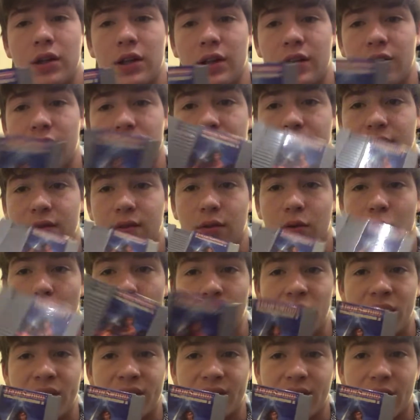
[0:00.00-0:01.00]
is
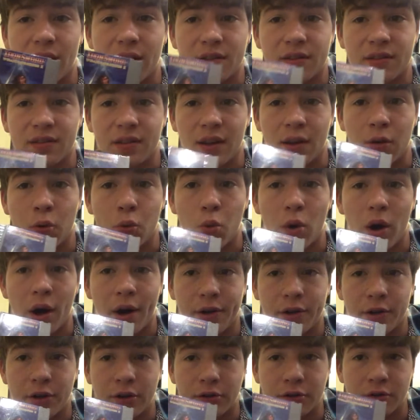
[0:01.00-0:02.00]
Wizards and
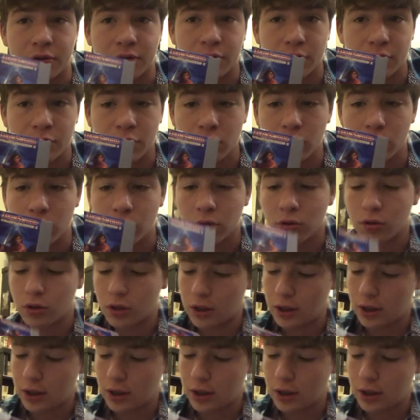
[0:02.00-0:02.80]
Warriors 2,